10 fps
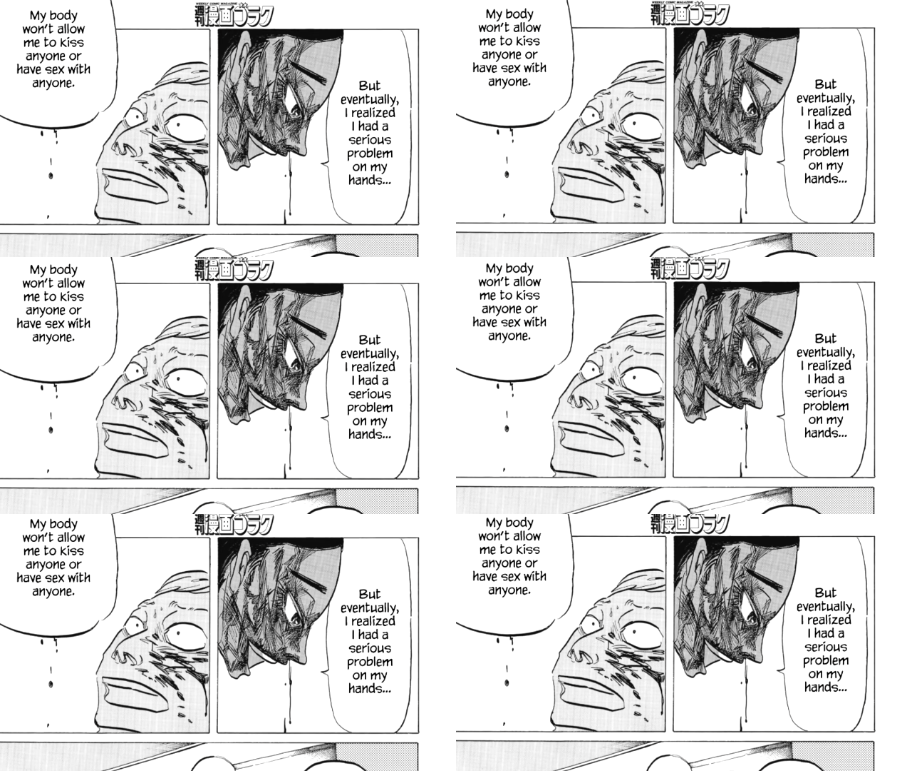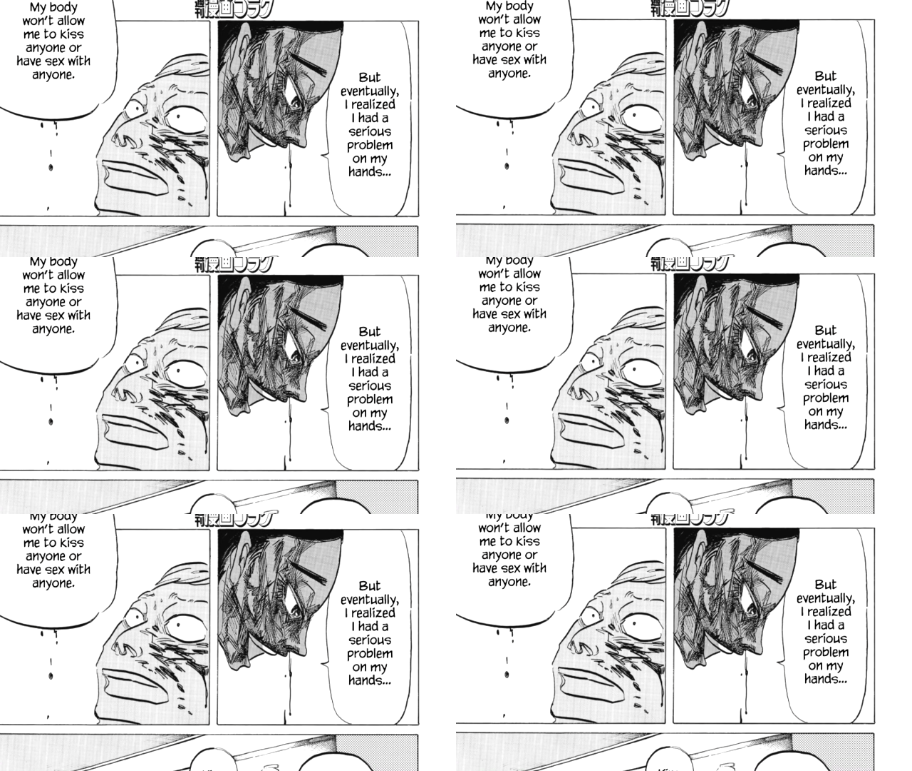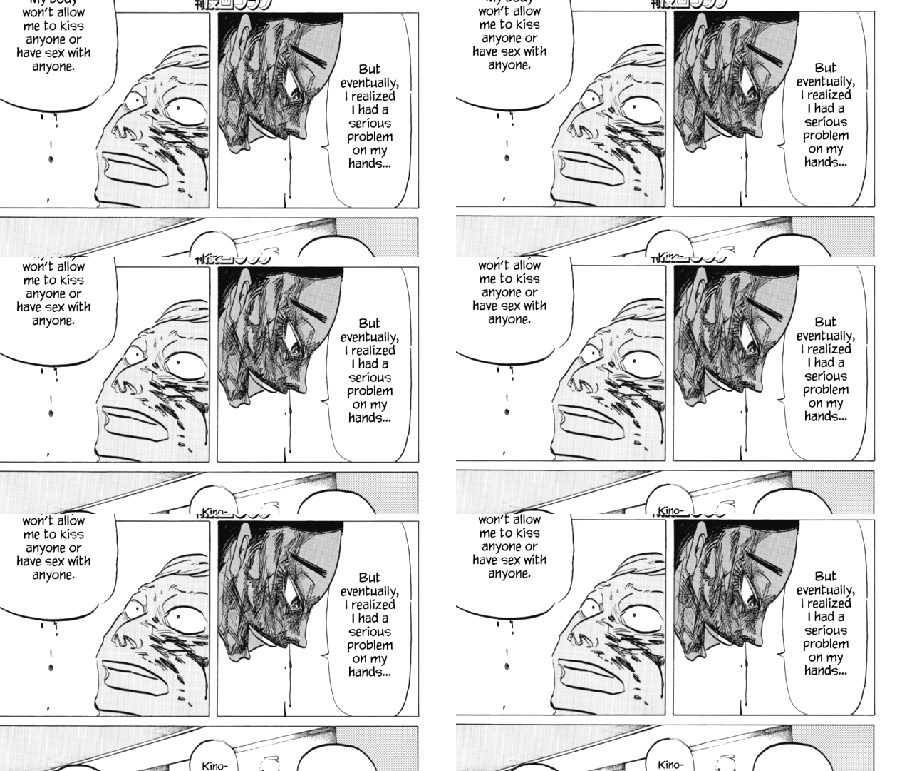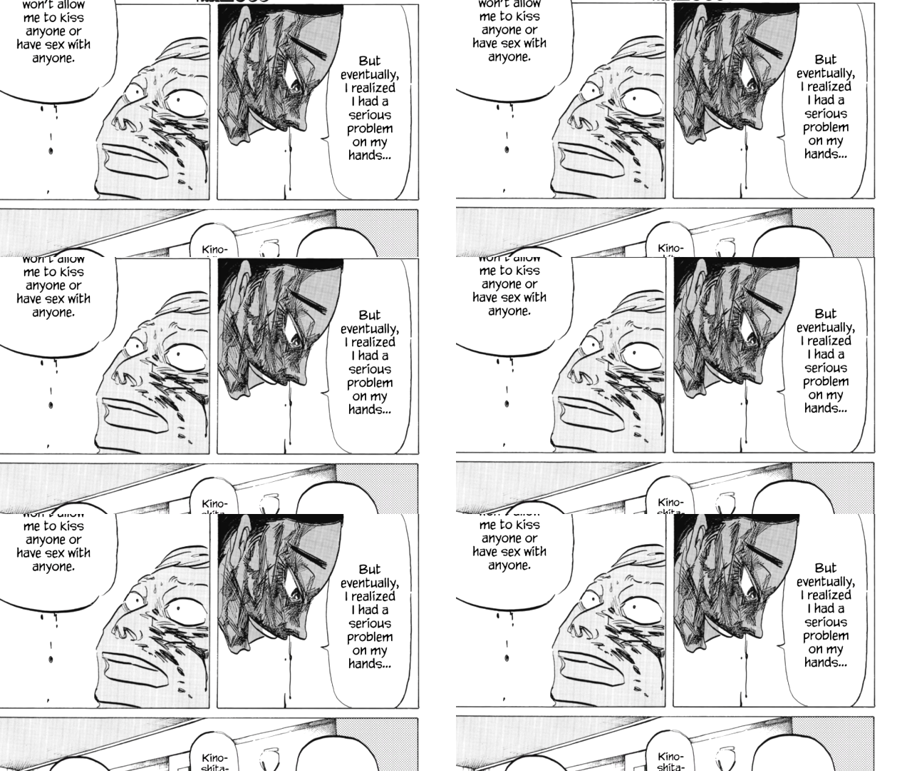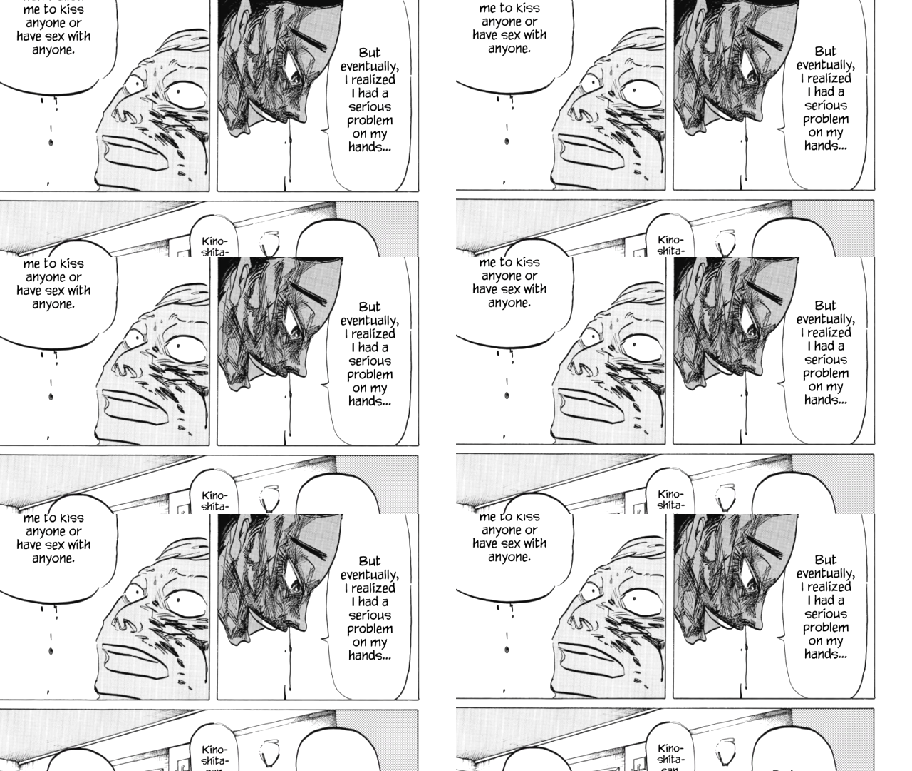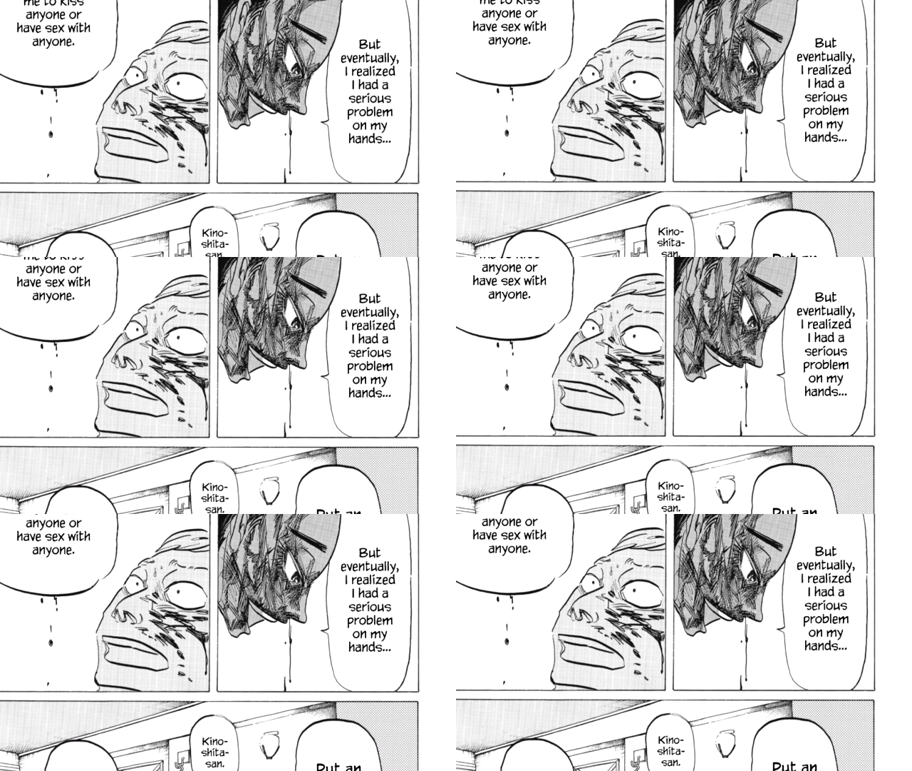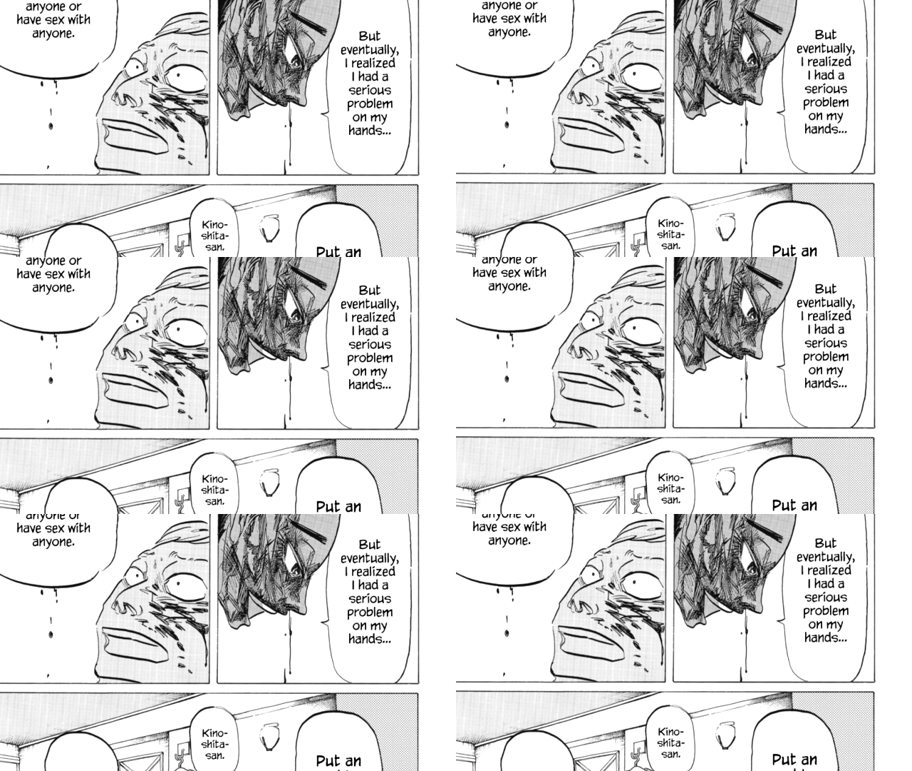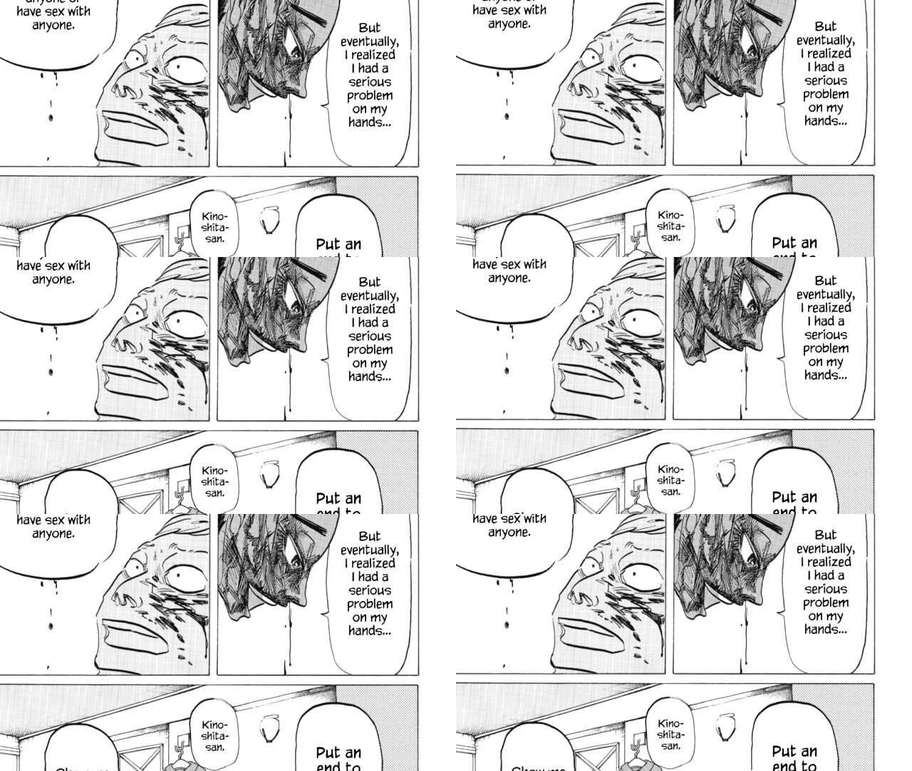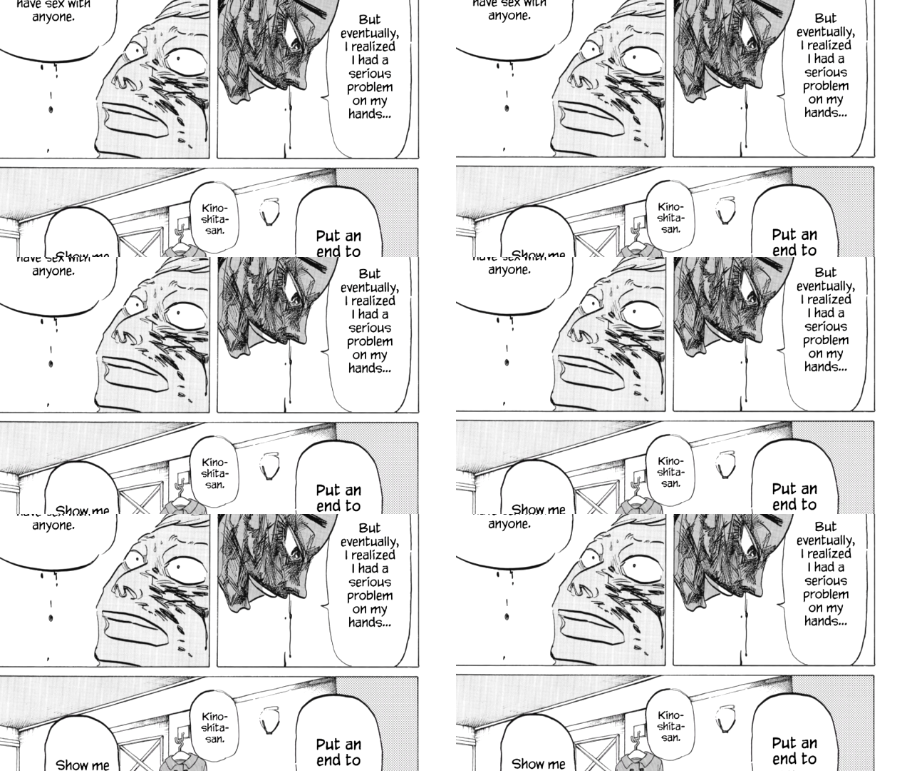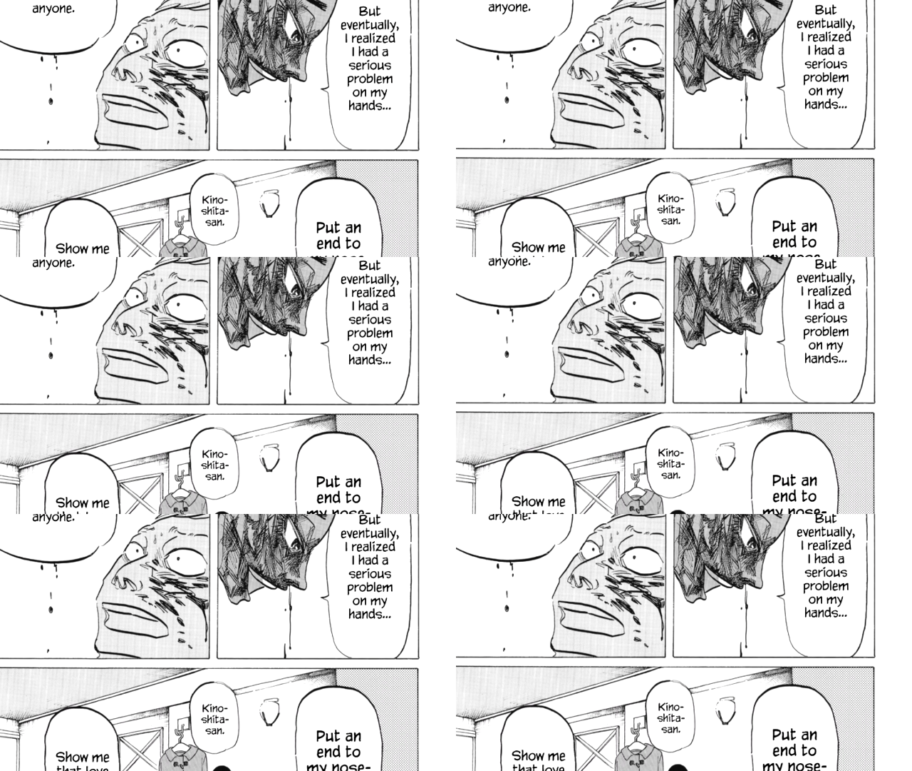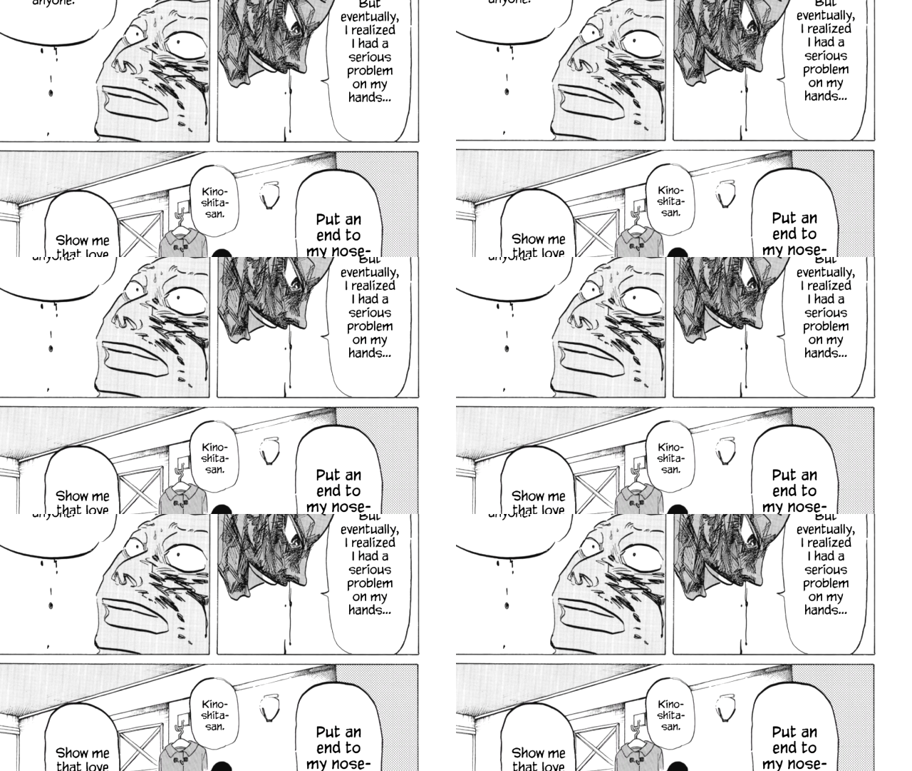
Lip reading: [unreadable: no face in view]